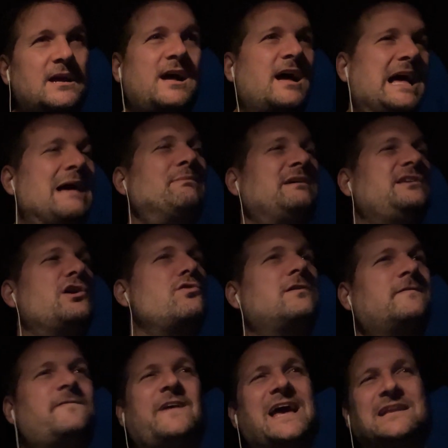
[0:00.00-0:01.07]
I'm a yoga
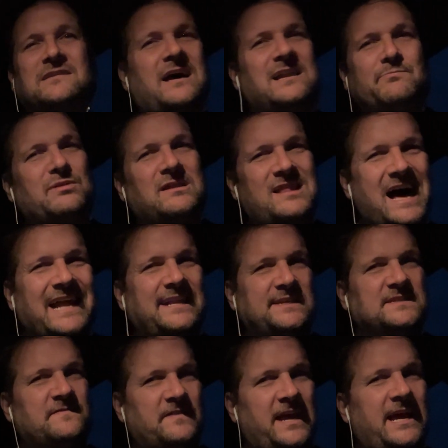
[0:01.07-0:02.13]
fan, not a
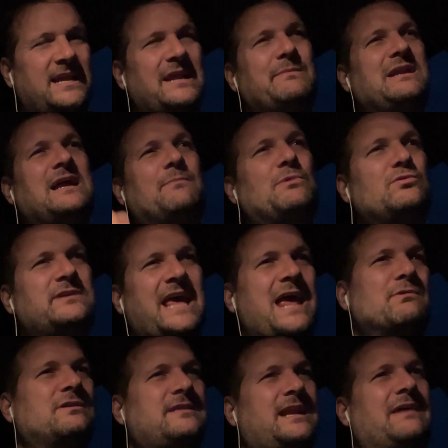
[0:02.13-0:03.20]
Pilates fan. I mean, I'm okay
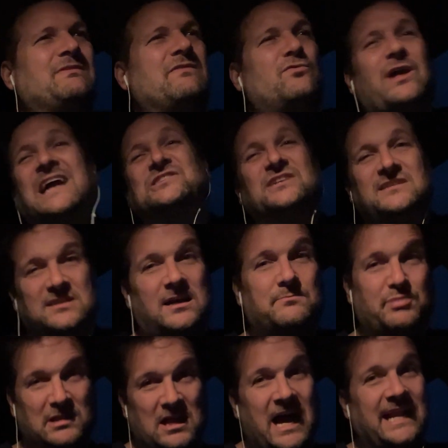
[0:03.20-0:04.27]
with it. I've never actually done
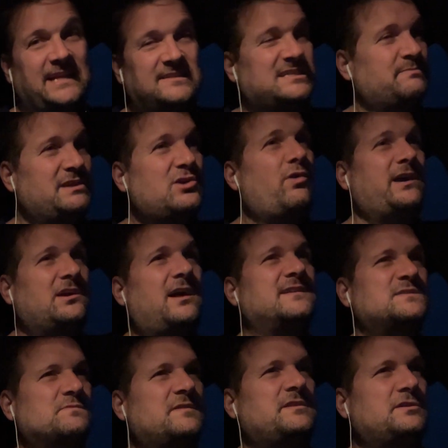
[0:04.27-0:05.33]
Pilates, to be quite honest
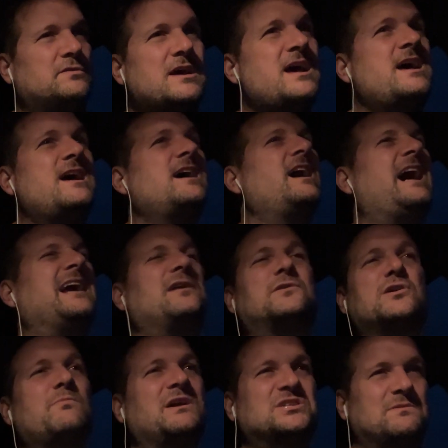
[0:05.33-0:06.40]
with you. I don't
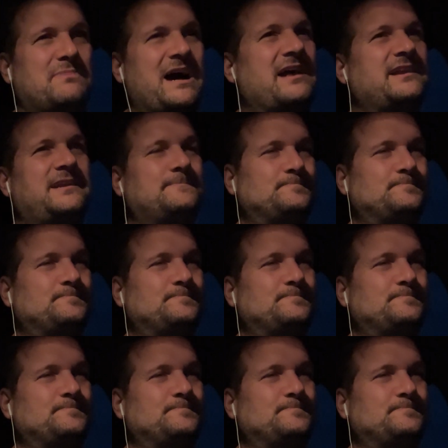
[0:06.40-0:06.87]
know much about it.